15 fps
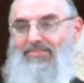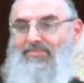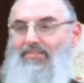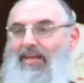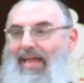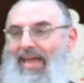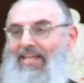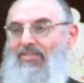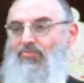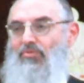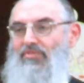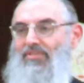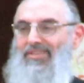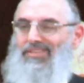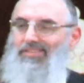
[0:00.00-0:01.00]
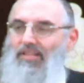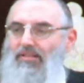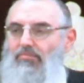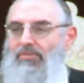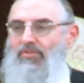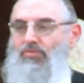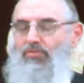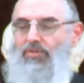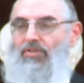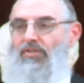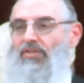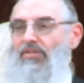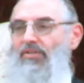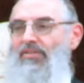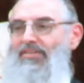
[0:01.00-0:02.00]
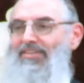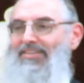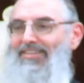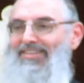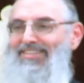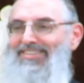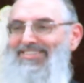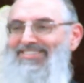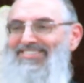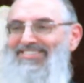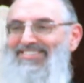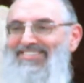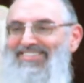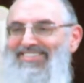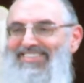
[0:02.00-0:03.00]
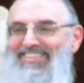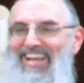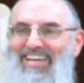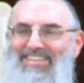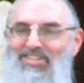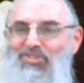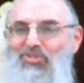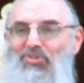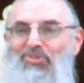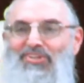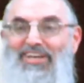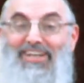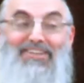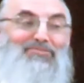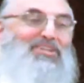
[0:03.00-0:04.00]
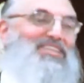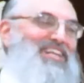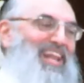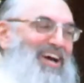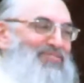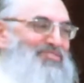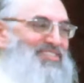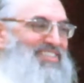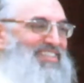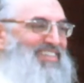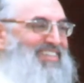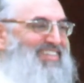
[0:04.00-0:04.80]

The hat was a little bit crooked, so he cracked a joke, and everybody laughs.